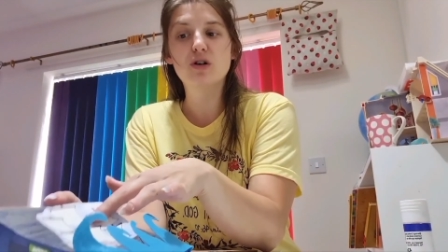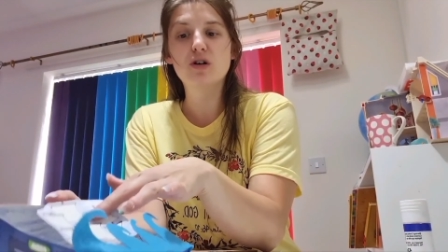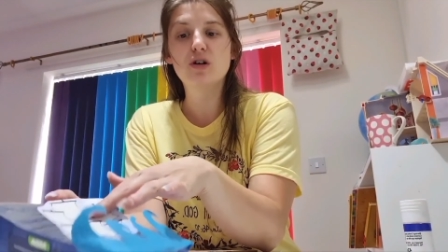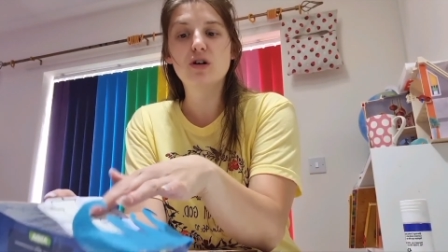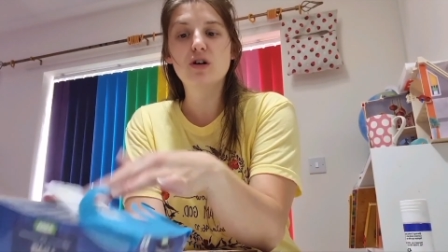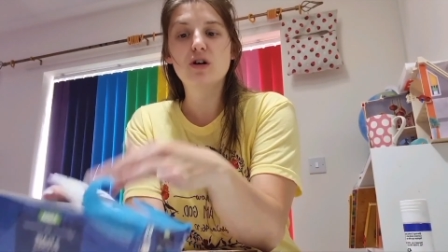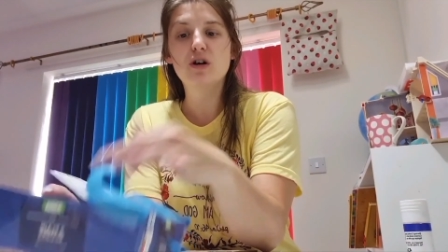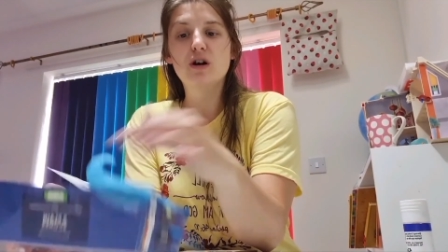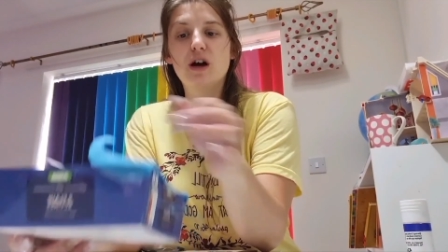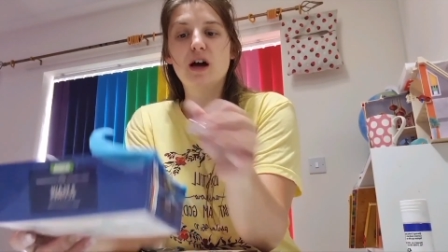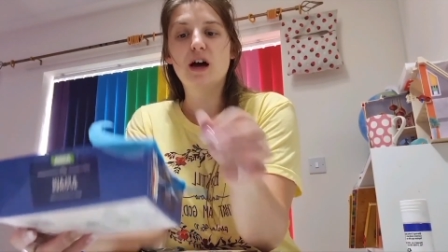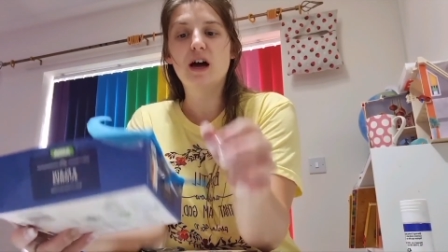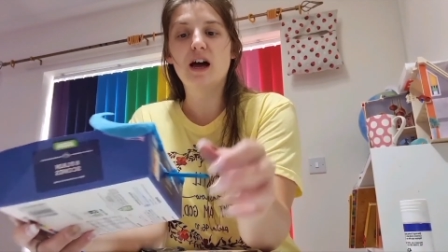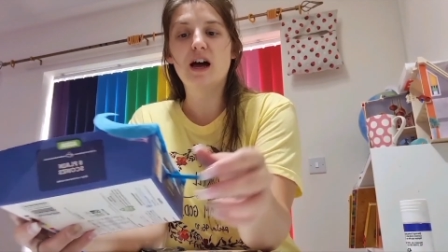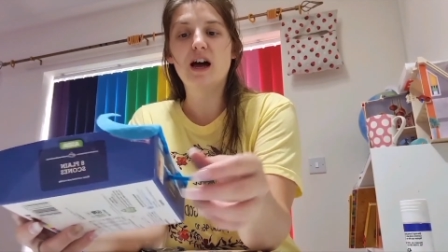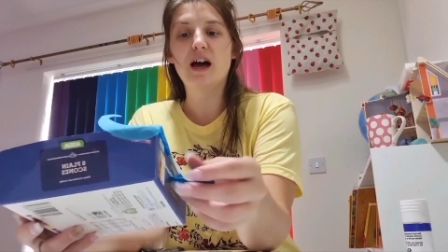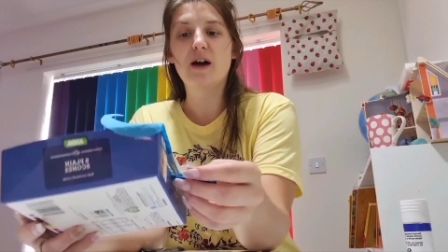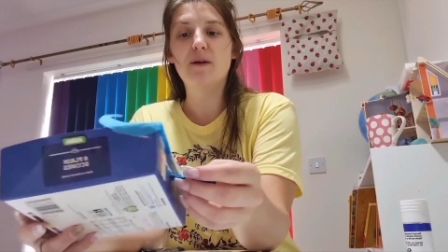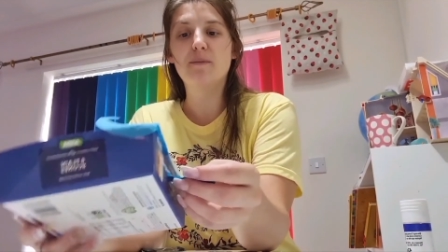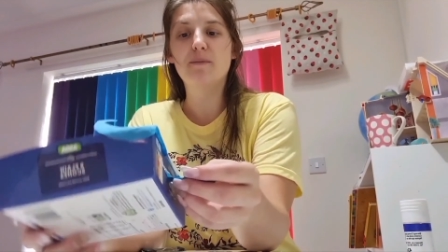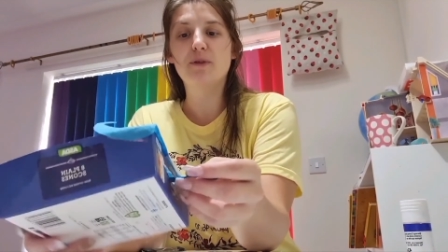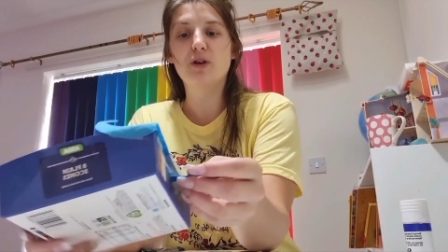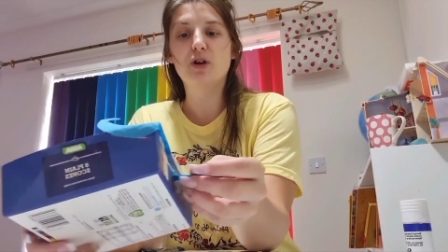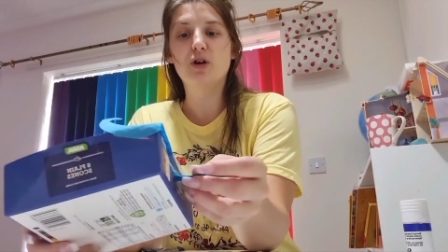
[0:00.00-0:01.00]
You
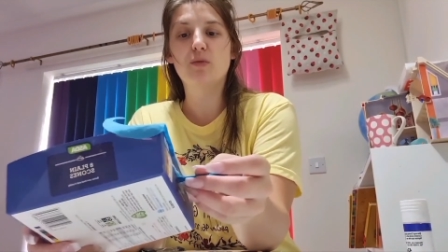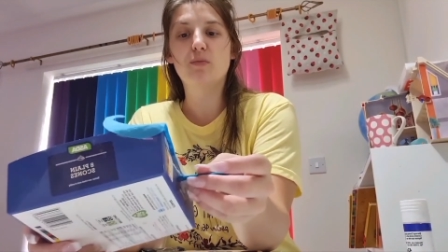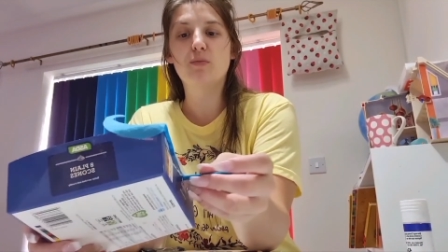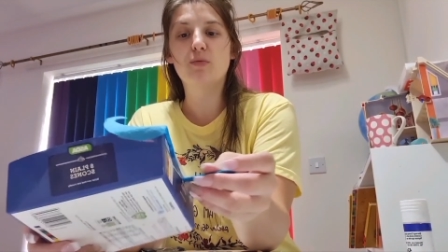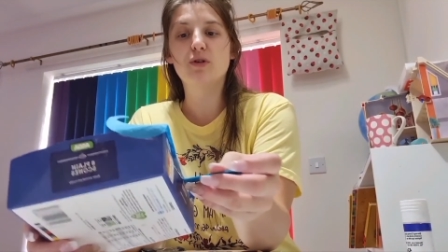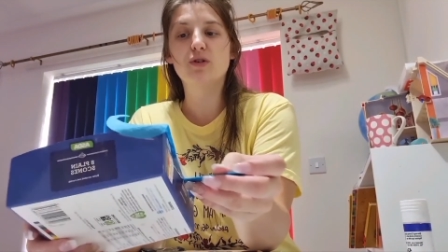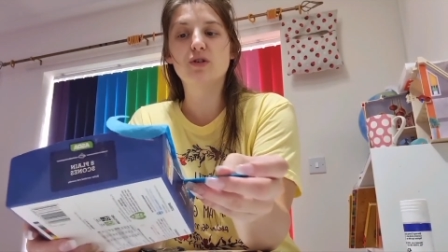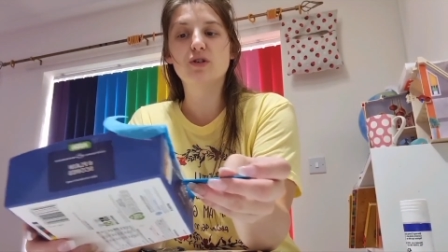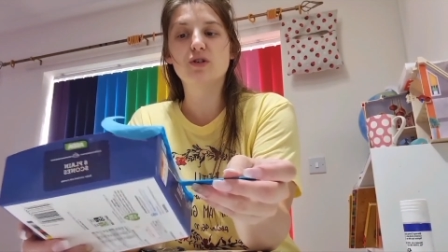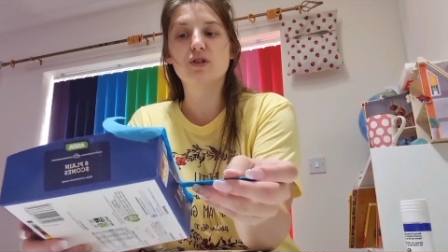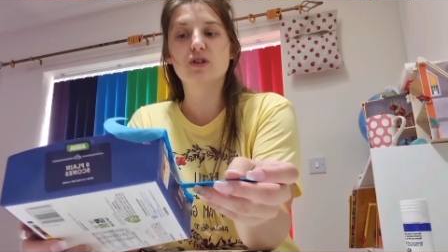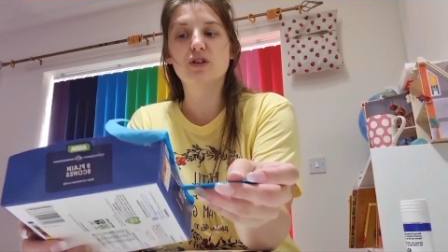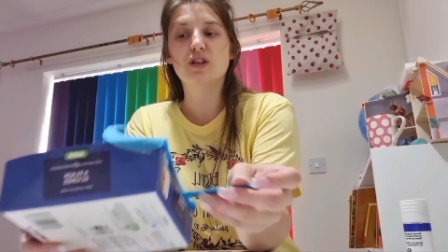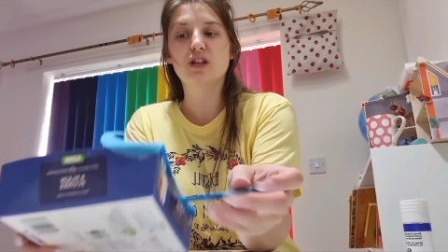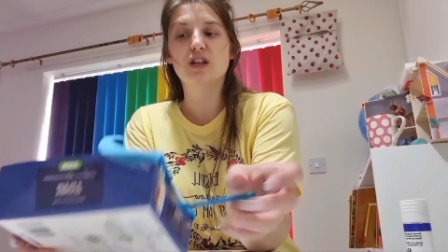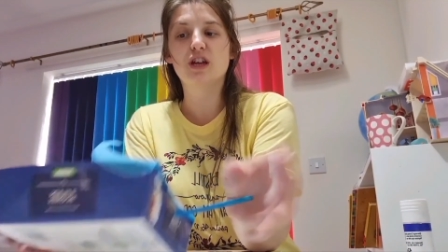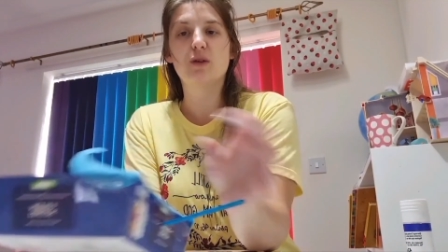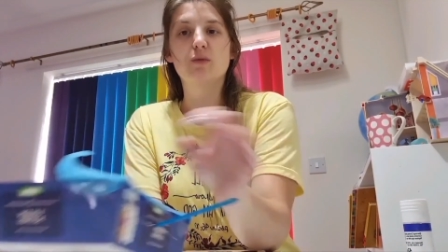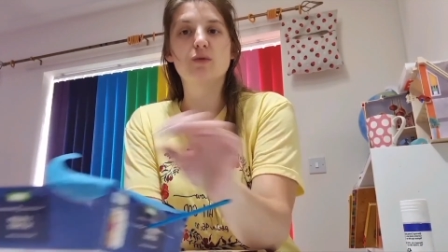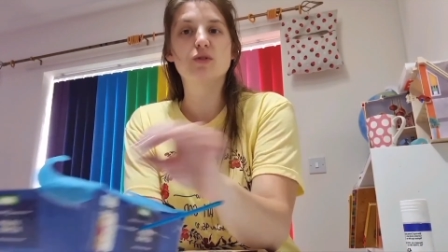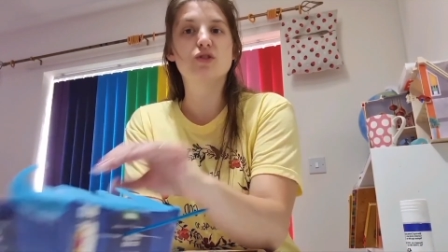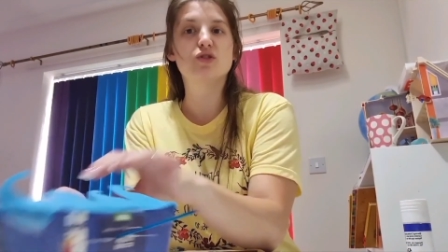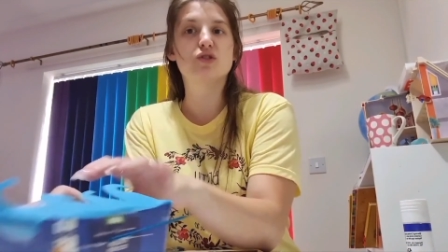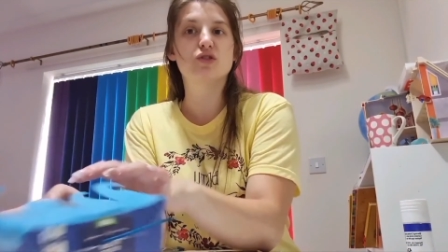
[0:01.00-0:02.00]
could put, you know, a
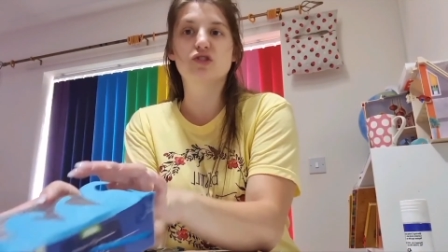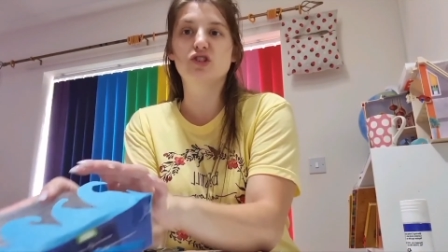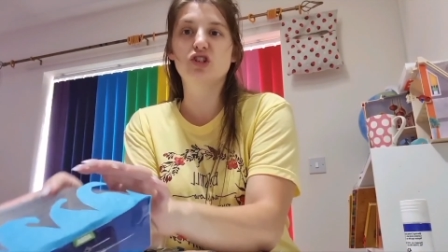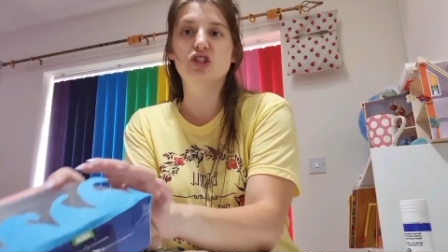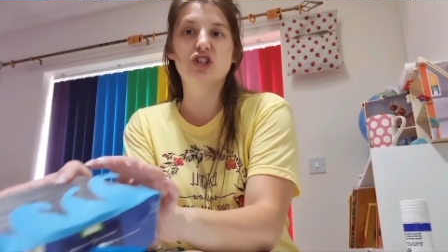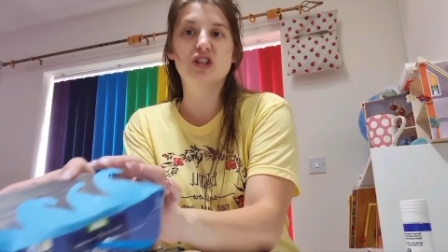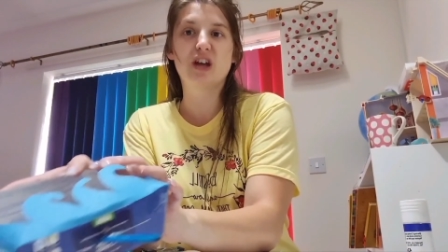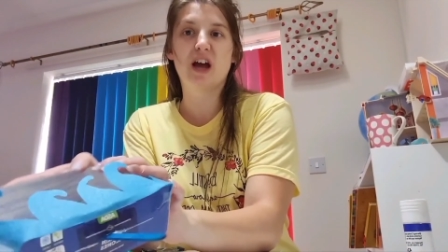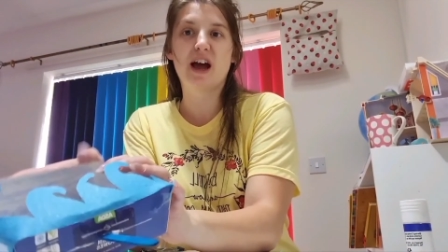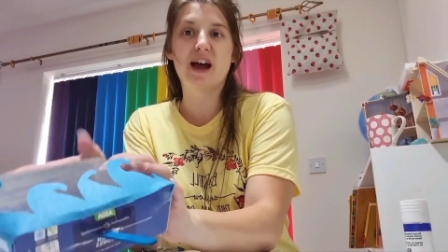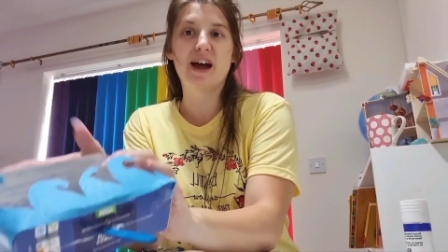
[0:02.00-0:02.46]
sunshine